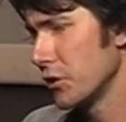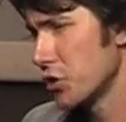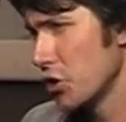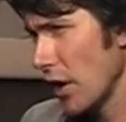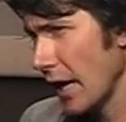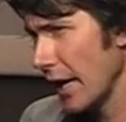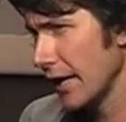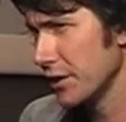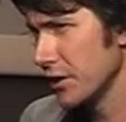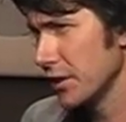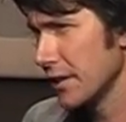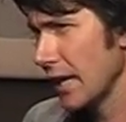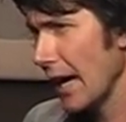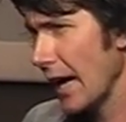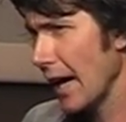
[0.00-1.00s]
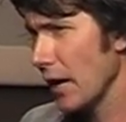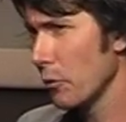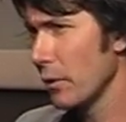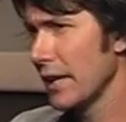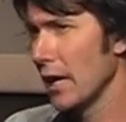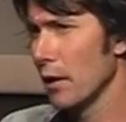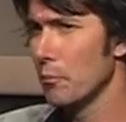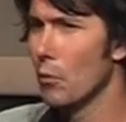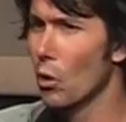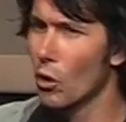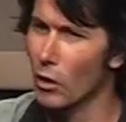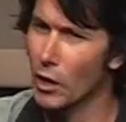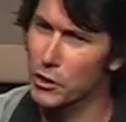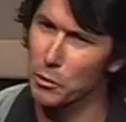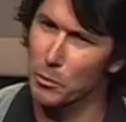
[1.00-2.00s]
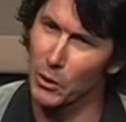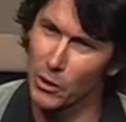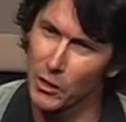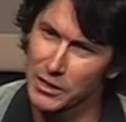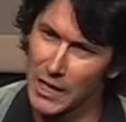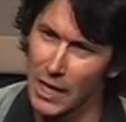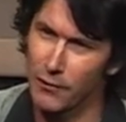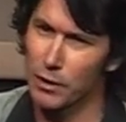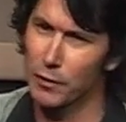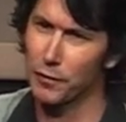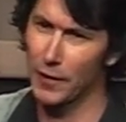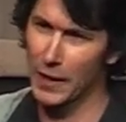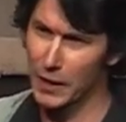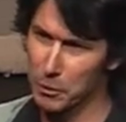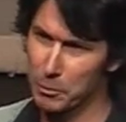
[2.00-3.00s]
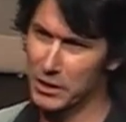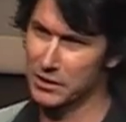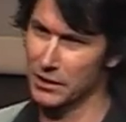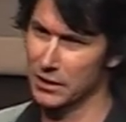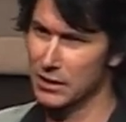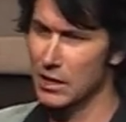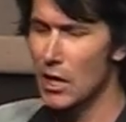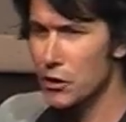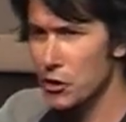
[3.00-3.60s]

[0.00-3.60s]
change is how do we get more entrepreneurs having fun in business?